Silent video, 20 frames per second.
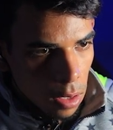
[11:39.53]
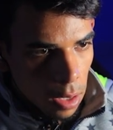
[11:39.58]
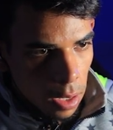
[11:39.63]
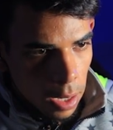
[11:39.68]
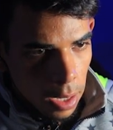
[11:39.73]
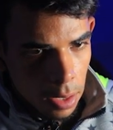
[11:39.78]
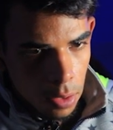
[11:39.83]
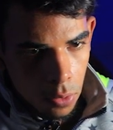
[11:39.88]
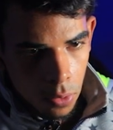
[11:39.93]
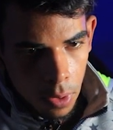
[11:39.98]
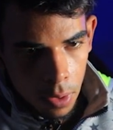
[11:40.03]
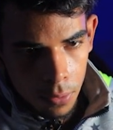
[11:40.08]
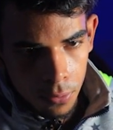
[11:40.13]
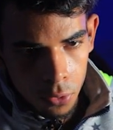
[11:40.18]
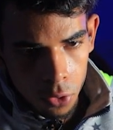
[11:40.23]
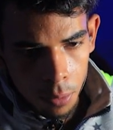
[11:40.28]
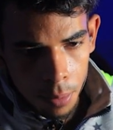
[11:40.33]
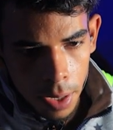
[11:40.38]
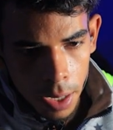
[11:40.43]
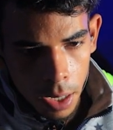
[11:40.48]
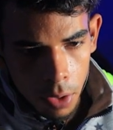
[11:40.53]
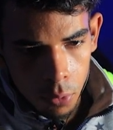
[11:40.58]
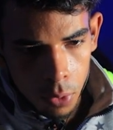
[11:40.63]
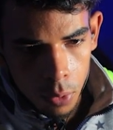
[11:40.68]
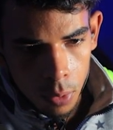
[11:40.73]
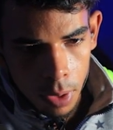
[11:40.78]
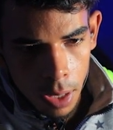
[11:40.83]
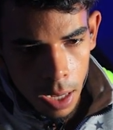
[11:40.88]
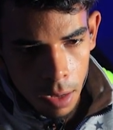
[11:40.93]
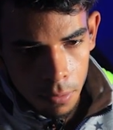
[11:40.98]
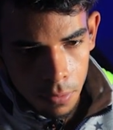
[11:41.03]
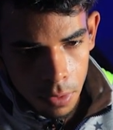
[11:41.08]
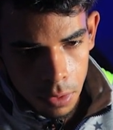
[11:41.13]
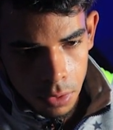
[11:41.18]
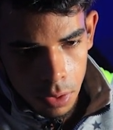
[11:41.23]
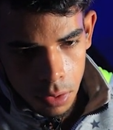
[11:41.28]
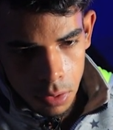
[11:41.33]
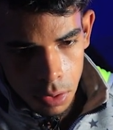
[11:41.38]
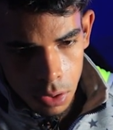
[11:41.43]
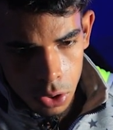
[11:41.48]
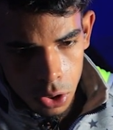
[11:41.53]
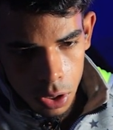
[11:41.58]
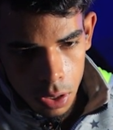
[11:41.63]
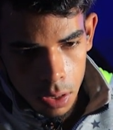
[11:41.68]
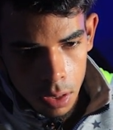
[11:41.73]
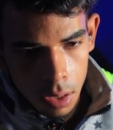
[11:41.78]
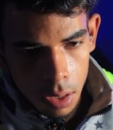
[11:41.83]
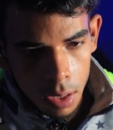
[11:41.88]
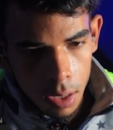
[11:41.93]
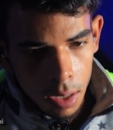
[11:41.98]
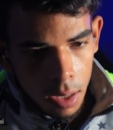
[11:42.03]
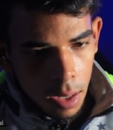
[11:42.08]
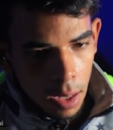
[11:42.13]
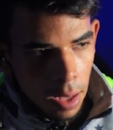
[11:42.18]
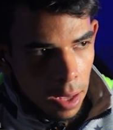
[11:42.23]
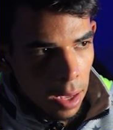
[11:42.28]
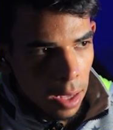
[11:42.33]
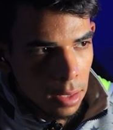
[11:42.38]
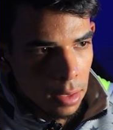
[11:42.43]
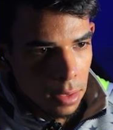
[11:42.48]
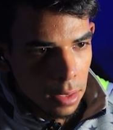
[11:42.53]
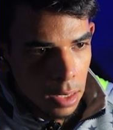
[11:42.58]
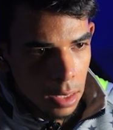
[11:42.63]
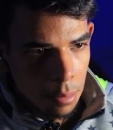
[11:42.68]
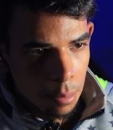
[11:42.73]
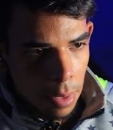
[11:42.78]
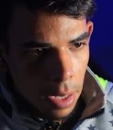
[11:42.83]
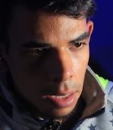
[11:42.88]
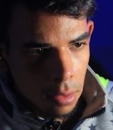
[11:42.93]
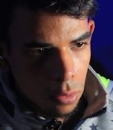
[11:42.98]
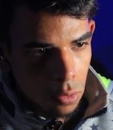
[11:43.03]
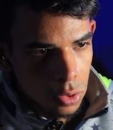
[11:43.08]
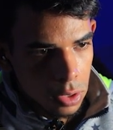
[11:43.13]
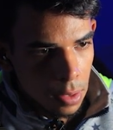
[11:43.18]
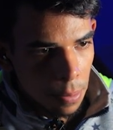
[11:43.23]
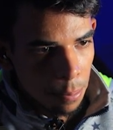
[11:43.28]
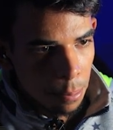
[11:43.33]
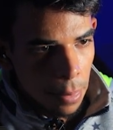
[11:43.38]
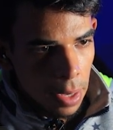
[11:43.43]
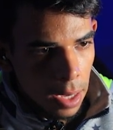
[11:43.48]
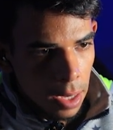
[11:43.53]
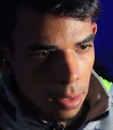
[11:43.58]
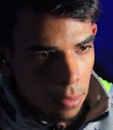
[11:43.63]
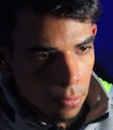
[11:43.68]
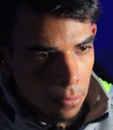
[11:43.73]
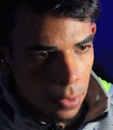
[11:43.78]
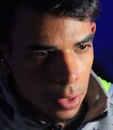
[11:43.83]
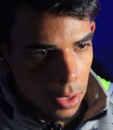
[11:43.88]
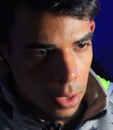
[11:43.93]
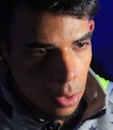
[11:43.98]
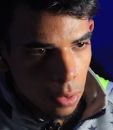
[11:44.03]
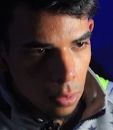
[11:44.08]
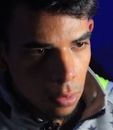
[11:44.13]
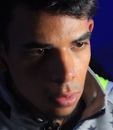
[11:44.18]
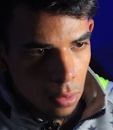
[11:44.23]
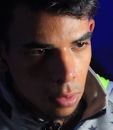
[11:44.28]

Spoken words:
And from here we will have the transition and get back to the main video.